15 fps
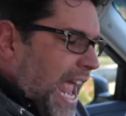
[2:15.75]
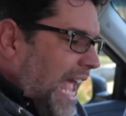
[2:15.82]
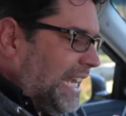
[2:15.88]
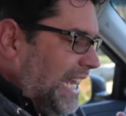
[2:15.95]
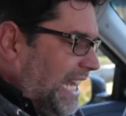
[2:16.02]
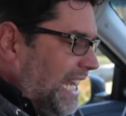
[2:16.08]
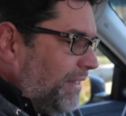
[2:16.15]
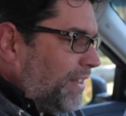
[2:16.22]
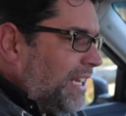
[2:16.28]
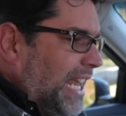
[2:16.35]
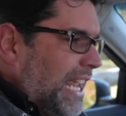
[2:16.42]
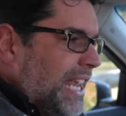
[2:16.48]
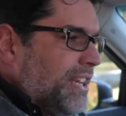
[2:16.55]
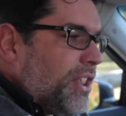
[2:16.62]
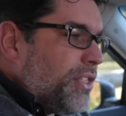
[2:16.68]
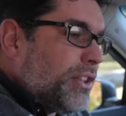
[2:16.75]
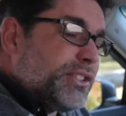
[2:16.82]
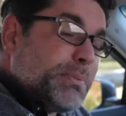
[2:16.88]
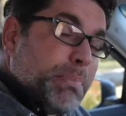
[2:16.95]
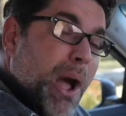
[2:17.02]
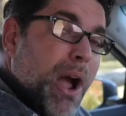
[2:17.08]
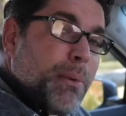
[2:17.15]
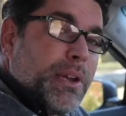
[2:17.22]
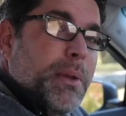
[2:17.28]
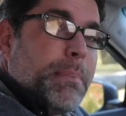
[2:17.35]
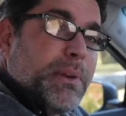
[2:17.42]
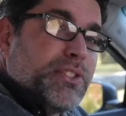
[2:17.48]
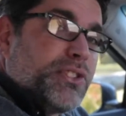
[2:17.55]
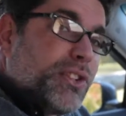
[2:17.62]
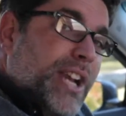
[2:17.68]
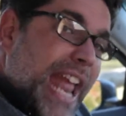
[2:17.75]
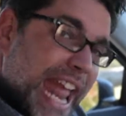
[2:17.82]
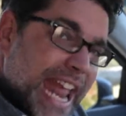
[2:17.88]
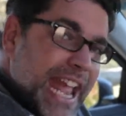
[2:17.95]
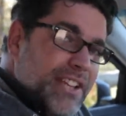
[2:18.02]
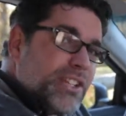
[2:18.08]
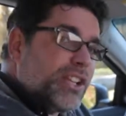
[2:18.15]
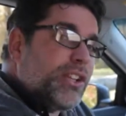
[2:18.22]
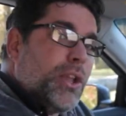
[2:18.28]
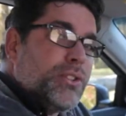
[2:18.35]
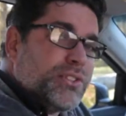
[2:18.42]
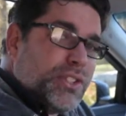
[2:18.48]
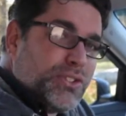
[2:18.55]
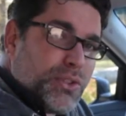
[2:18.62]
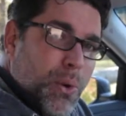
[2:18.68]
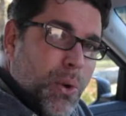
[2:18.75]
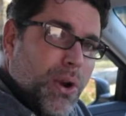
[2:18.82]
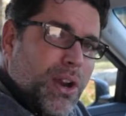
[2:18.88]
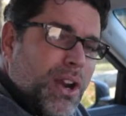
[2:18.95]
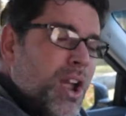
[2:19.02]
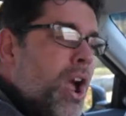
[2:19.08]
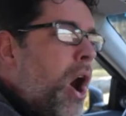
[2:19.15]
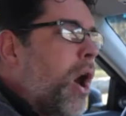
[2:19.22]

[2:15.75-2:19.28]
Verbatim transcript: And even in the spot where you put your hand to close the door